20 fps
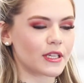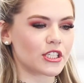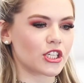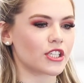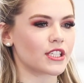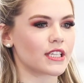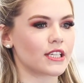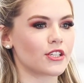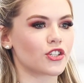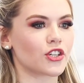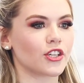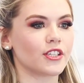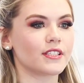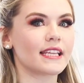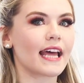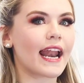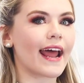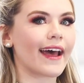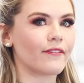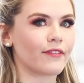it just ensures
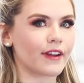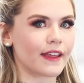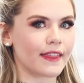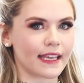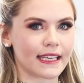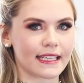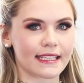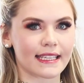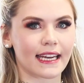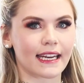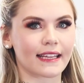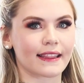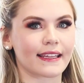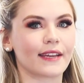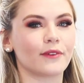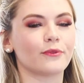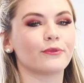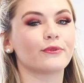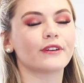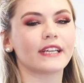that everything is gonna
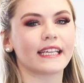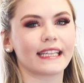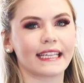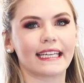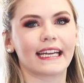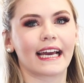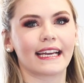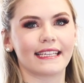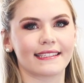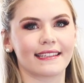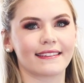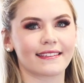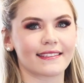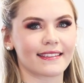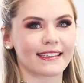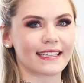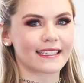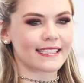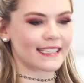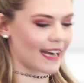lay really nice and
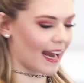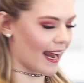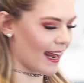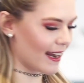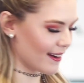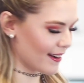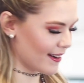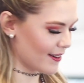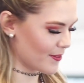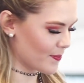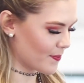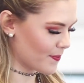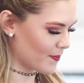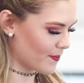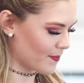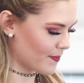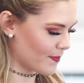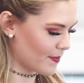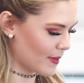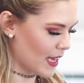sleek today.
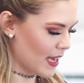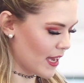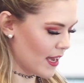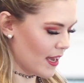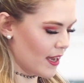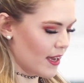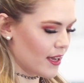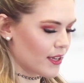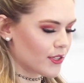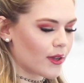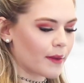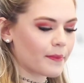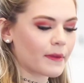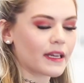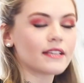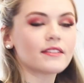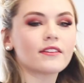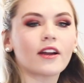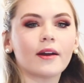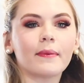So I'm
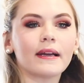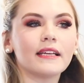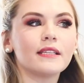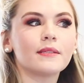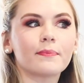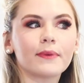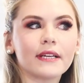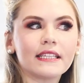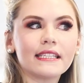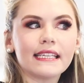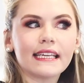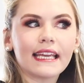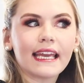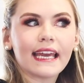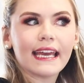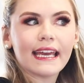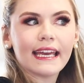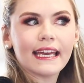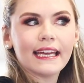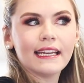gonna start by spritzing
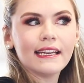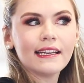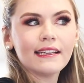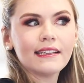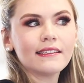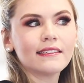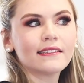in